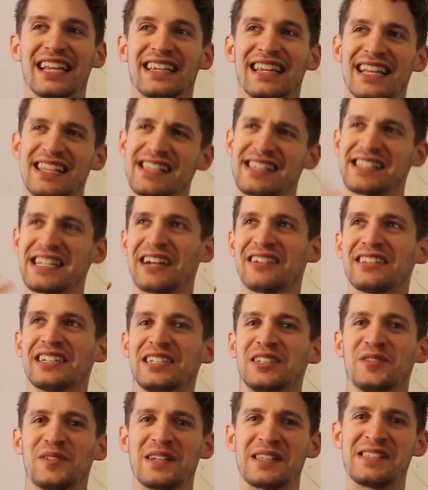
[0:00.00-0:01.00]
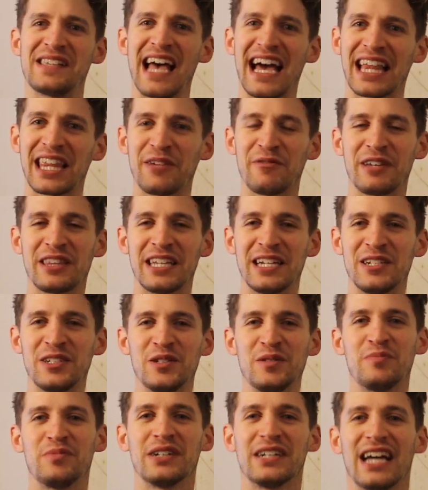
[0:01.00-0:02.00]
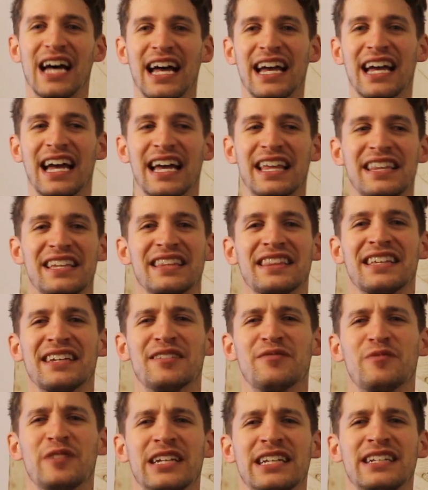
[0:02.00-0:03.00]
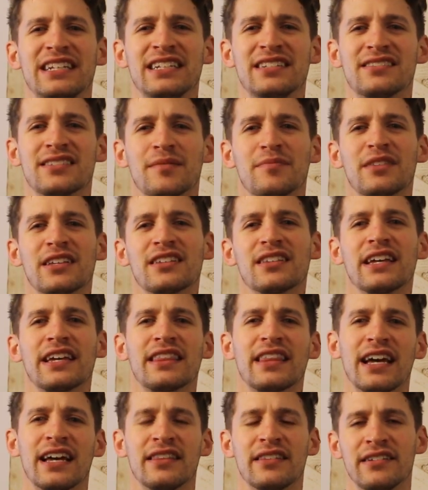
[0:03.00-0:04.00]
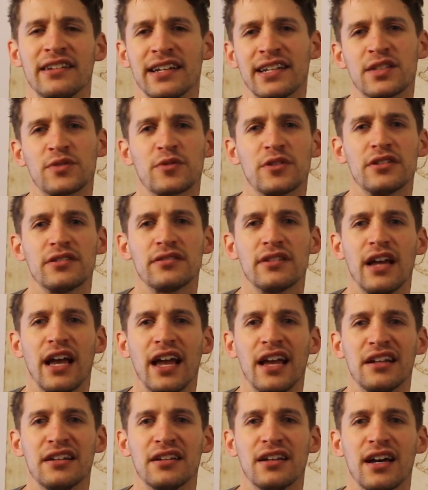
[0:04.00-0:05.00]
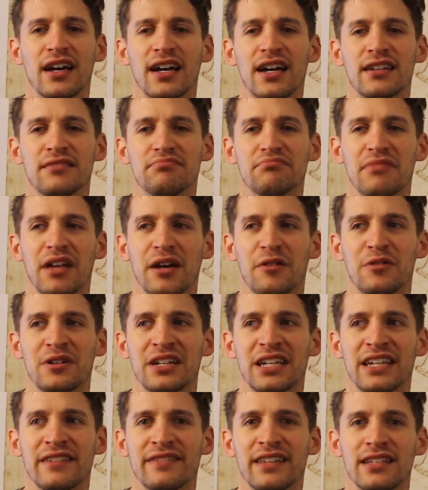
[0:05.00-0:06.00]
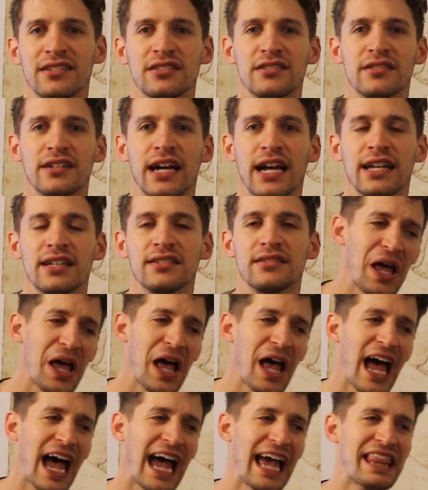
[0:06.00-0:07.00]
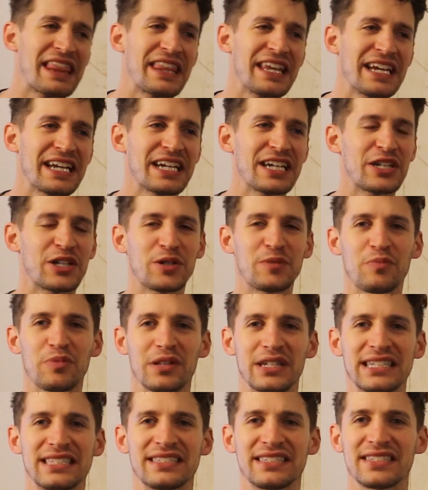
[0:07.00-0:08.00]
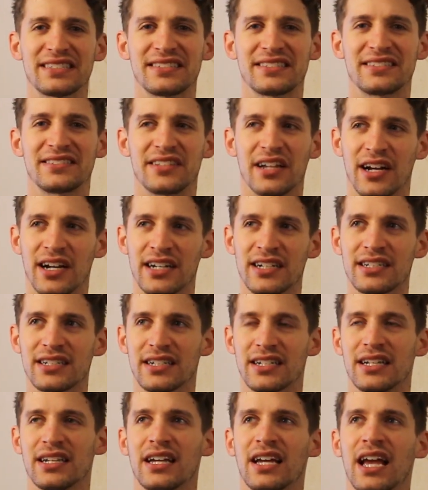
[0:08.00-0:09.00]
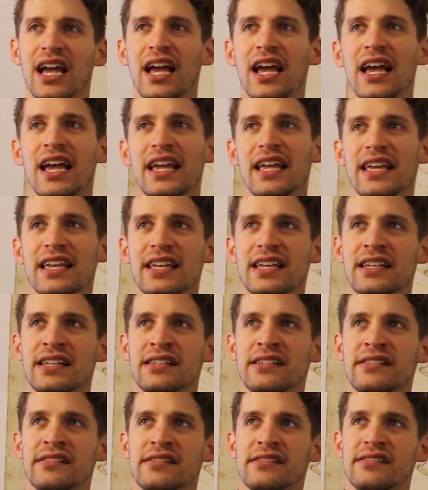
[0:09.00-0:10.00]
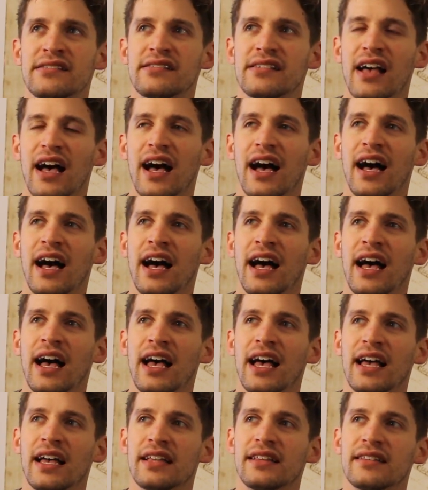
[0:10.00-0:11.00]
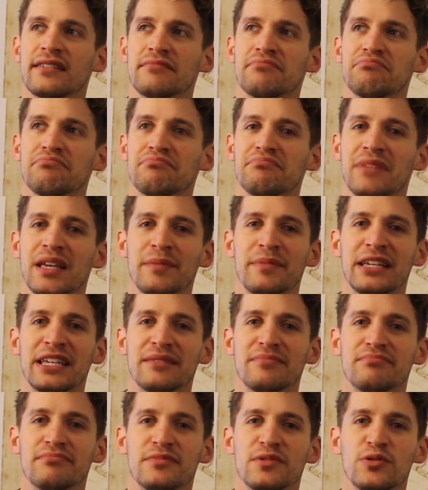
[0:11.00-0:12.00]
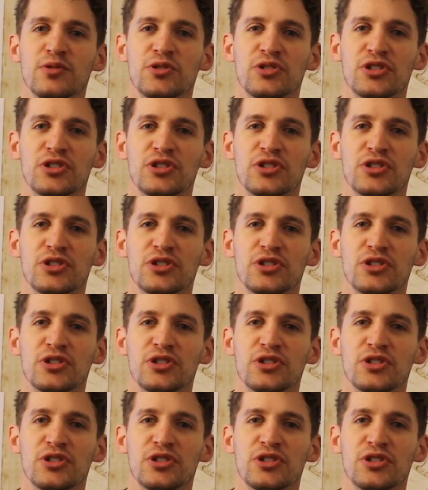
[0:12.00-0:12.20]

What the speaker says: necessarily do exactly what they do, but I think that we need something like that in the dance world, and I want to give that to you guys. I think a good place to start is maybe you